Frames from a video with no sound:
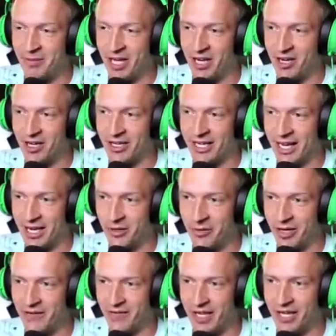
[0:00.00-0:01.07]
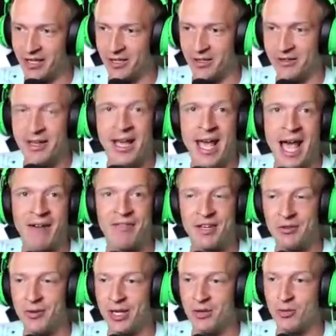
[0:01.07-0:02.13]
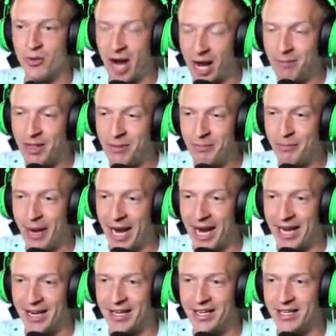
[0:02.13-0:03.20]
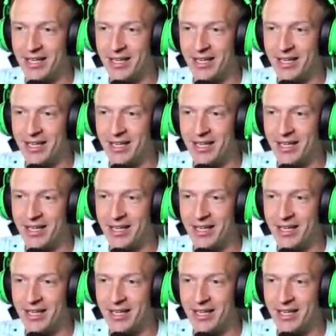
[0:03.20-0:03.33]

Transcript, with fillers: be our getaway vehicle. After we rob the bank,